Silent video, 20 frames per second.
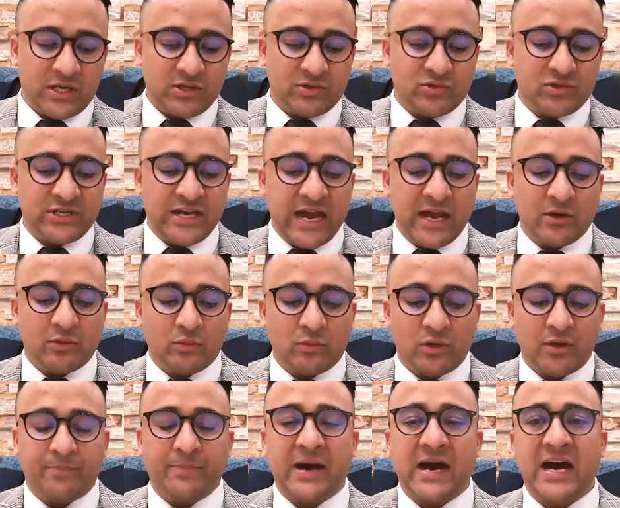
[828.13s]
channel
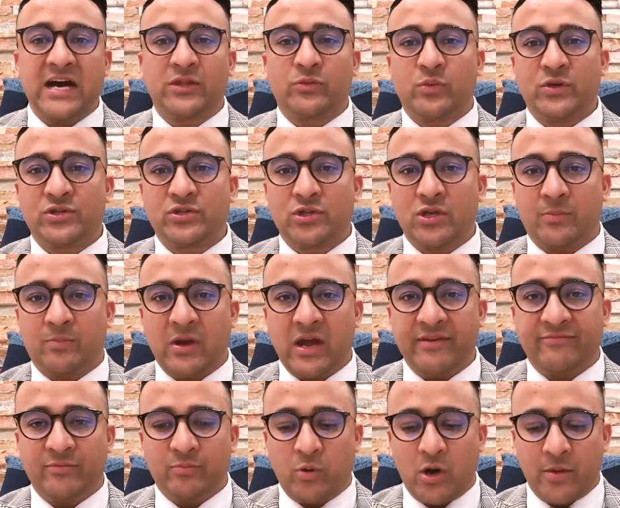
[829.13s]
or pathways to apply
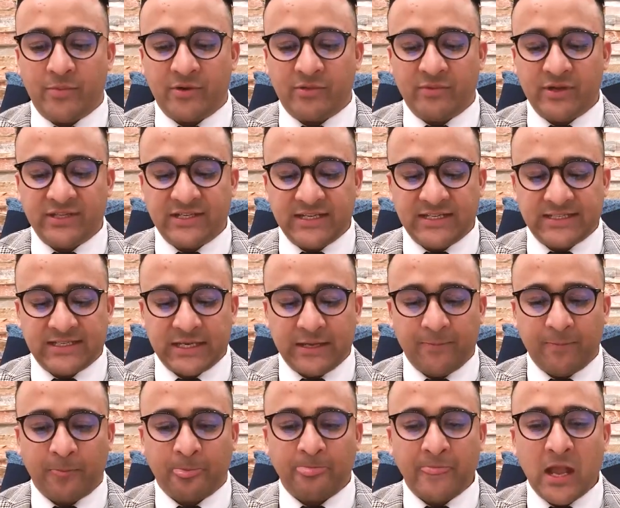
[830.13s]
for permanent residency.
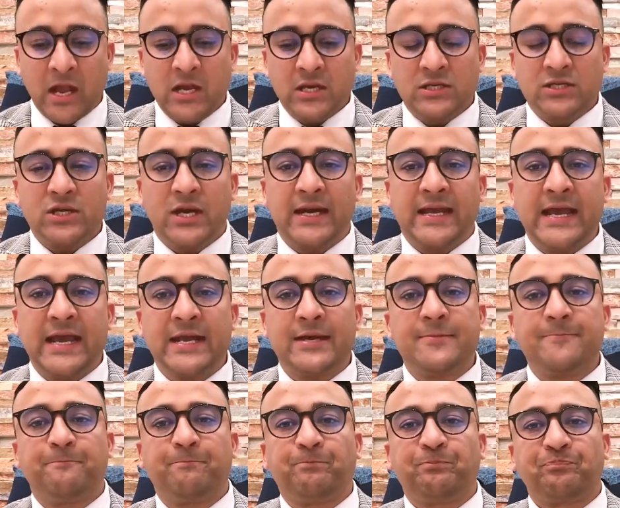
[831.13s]
So
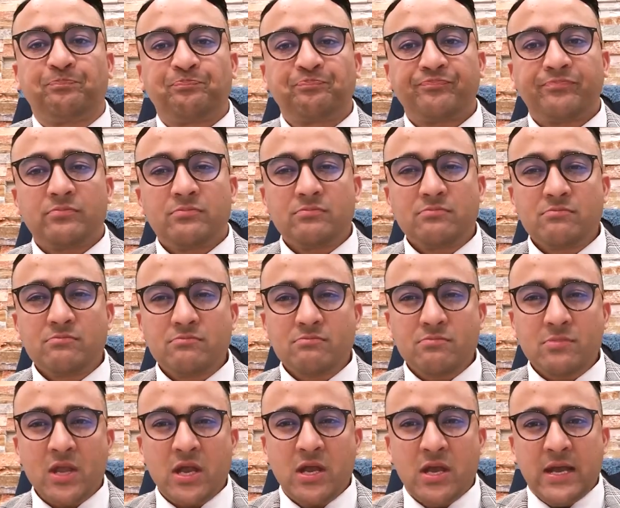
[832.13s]
again,
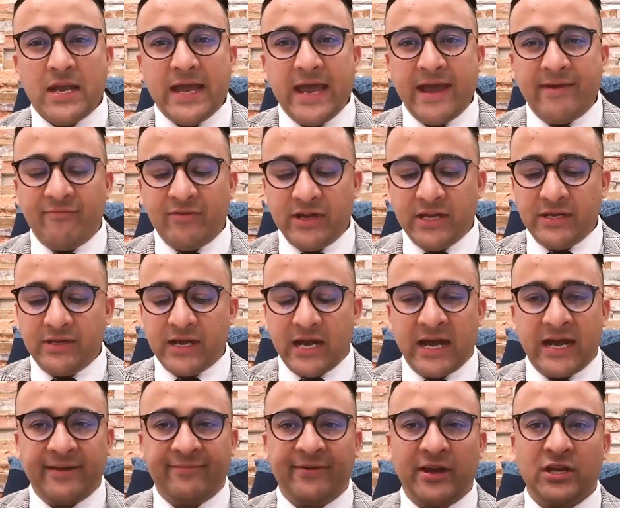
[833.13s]
every
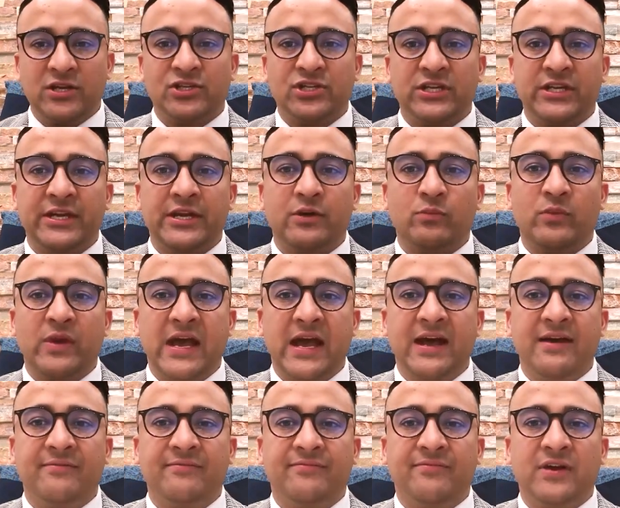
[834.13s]
financial year we
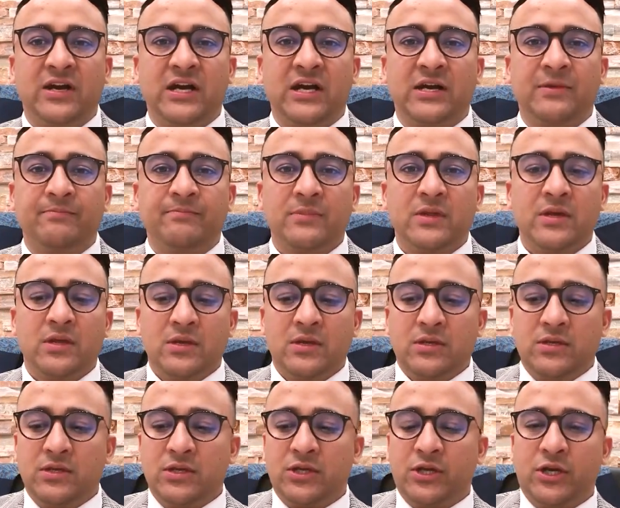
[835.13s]
have,
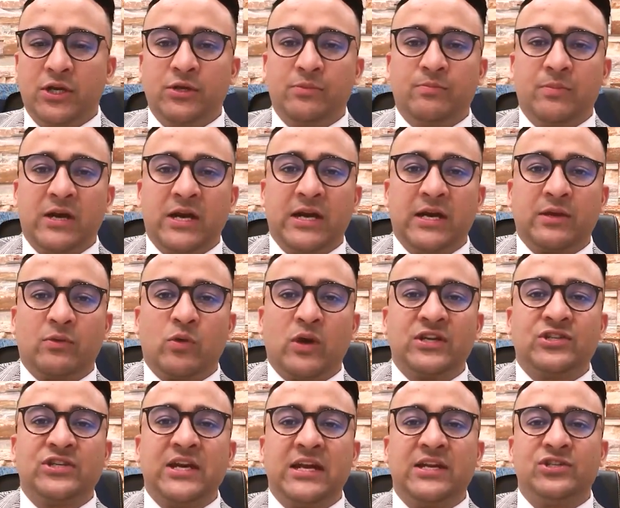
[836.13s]
quite
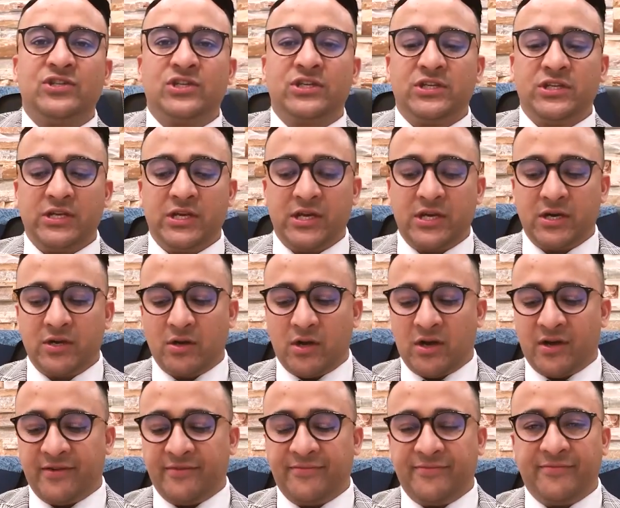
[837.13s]
challenging year
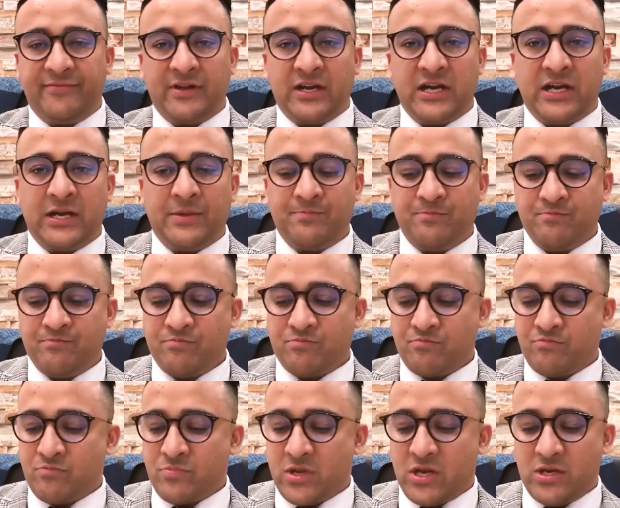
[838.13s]
of,
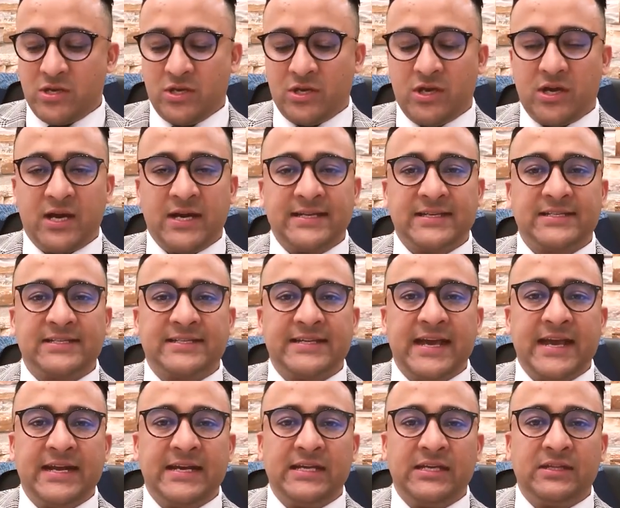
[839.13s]

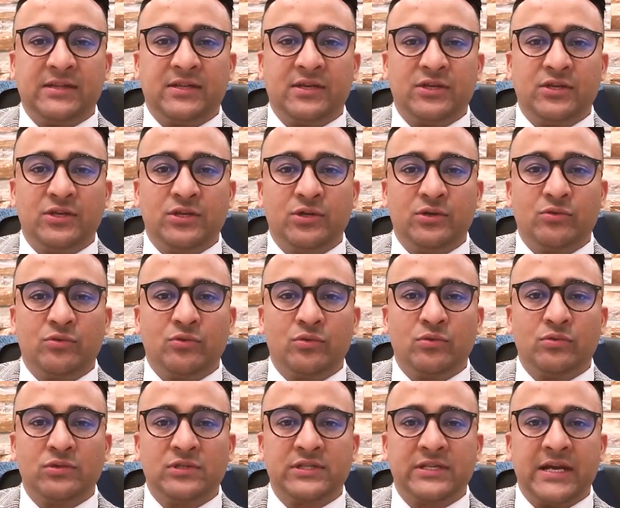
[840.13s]
understanding the new
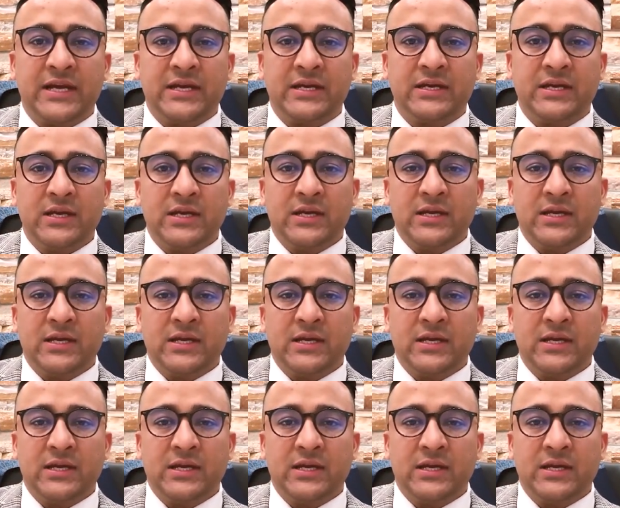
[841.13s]
rules and